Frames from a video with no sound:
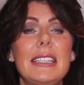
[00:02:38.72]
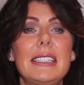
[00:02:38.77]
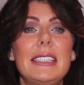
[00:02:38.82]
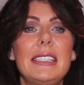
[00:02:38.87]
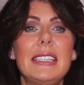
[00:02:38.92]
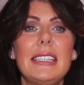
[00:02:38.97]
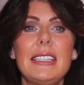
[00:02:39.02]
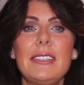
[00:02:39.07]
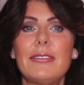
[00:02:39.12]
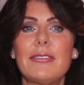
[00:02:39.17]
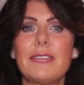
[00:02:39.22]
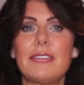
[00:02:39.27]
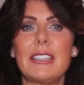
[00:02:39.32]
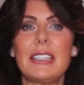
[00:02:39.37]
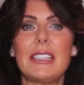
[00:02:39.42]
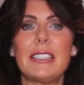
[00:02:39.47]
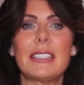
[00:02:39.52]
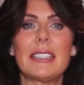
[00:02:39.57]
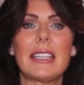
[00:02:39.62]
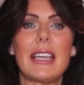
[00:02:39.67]

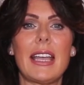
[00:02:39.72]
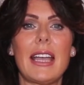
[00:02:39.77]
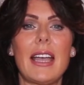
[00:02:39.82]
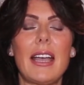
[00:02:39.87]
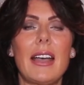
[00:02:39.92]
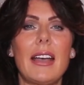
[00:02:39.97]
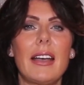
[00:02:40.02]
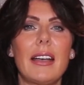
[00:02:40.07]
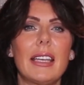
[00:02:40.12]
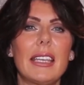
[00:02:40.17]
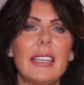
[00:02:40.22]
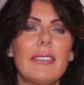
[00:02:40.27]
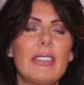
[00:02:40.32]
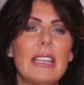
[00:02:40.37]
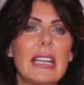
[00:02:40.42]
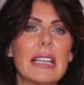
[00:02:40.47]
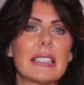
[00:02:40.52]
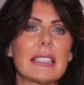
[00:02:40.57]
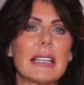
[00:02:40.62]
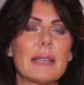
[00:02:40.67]
defrizz the hair.
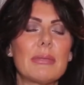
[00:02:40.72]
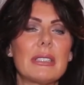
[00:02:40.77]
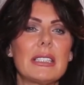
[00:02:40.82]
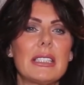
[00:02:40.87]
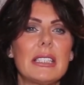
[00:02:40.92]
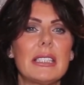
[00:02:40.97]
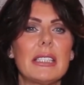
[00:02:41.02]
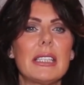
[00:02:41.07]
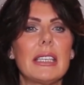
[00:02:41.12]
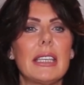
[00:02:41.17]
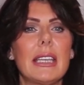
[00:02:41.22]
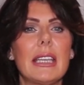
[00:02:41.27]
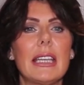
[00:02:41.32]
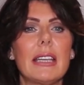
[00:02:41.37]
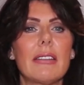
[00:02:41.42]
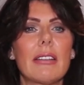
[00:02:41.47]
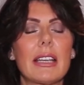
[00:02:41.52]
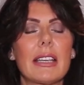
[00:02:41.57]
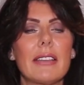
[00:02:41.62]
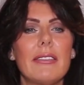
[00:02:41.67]
Even as I'm sitting
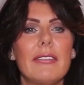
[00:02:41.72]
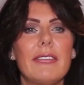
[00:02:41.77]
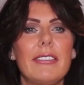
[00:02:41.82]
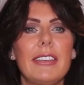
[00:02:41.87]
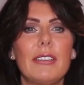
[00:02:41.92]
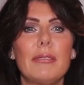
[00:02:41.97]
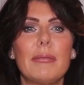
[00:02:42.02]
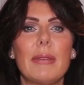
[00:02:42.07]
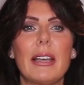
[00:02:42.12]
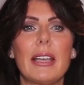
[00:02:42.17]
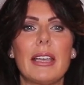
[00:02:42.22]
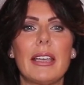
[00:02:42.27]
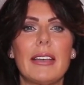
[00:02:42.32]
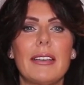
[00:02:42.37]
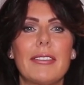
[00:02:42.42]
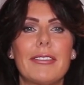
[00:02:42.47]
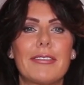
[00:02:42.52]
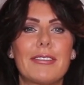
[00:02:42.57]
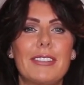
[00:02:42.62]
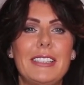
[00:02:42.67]
here, I can feel my hair
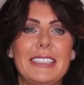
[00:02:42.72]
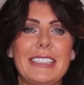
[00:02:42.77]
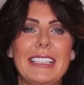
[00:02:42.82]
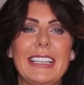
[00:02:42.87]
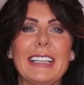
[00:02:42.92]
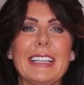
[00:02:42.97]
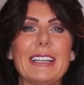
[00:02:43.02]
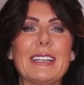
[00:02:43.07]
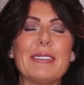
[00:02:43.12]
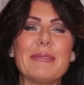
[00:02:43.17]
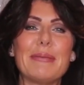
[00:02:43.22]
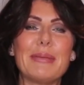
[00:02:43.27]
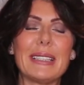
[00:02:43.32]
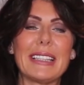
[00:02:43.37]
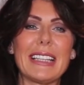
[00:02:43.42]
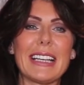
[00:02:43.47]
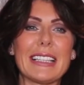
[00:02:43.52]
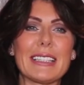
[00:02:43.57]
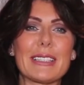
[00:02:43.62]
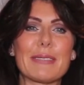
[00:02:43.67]
frizzing up,
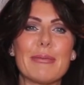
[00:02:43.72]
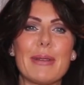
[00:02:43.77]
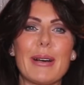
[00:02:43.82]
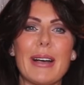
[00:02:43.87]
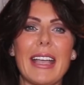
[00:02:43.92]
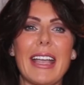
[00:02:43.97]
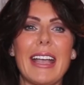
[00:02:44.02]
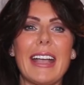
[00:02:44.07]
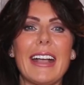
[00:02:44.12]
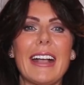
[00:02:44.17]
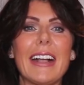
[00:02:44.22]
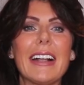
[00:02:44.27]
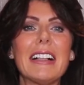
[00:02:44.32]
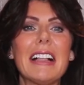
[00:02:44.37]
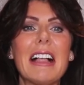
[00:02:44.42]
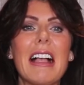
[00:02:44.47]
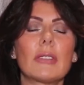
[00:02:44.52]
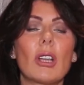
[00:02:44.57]
but that's my hair.